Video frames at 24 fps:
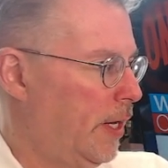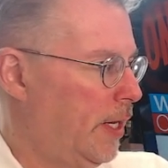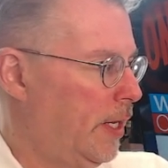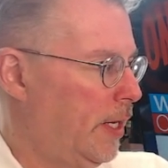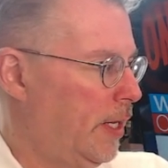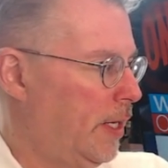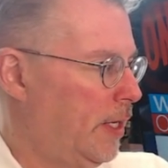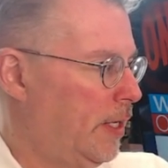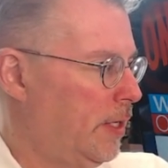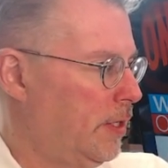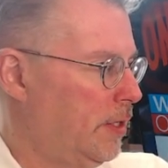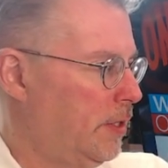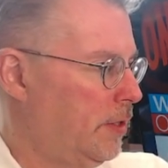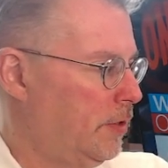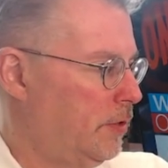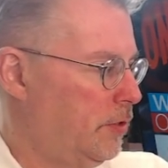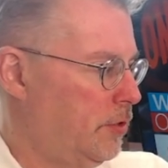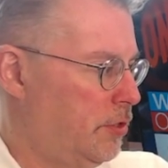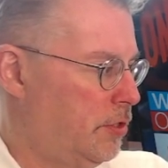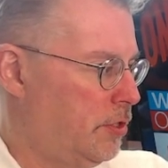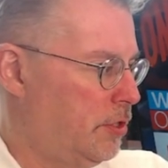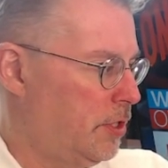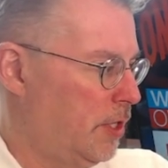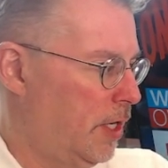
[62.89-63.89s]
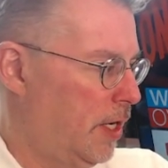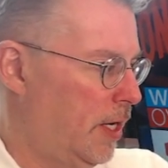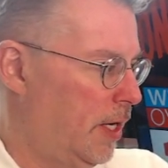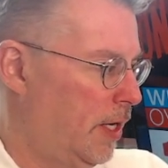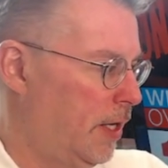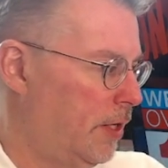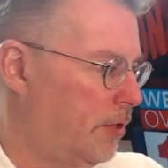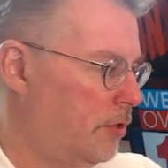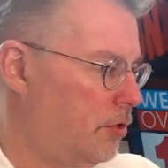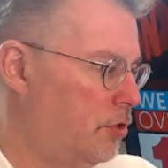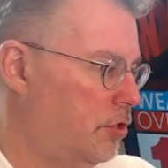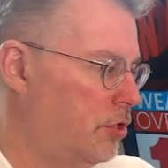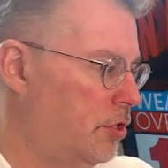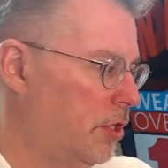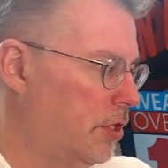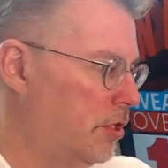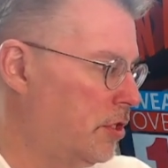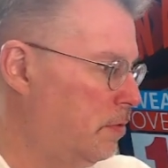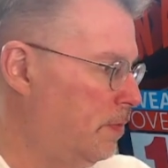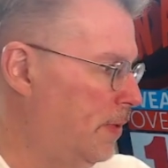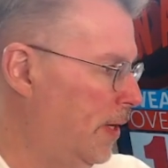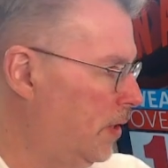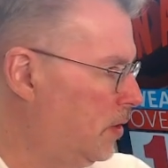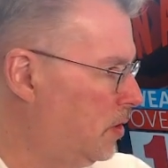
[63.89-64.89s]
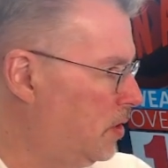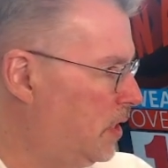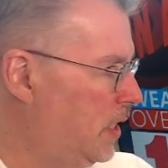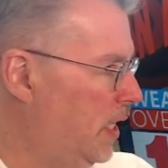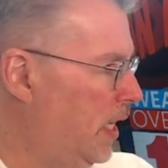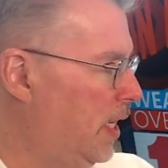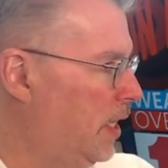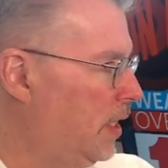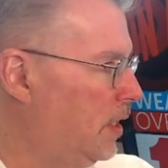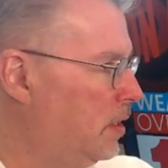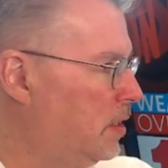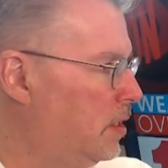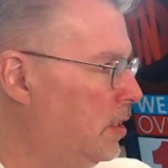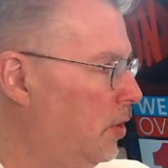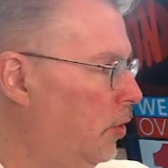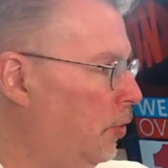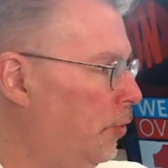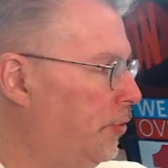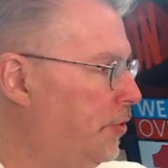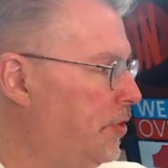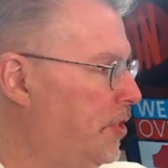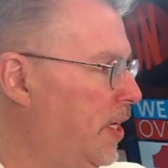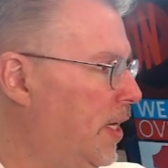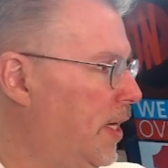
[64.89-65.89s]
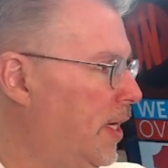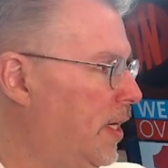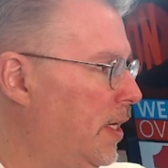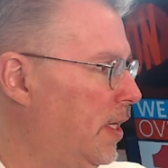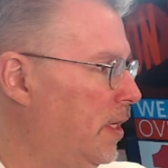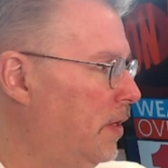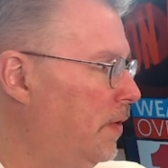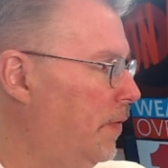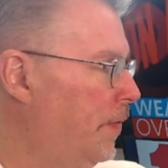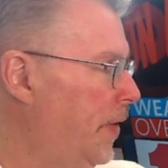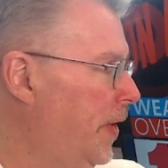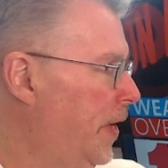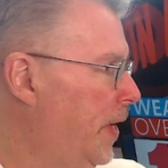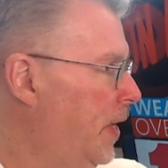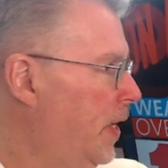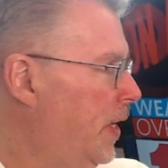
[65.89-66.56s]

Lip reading: It is just about 10 till 10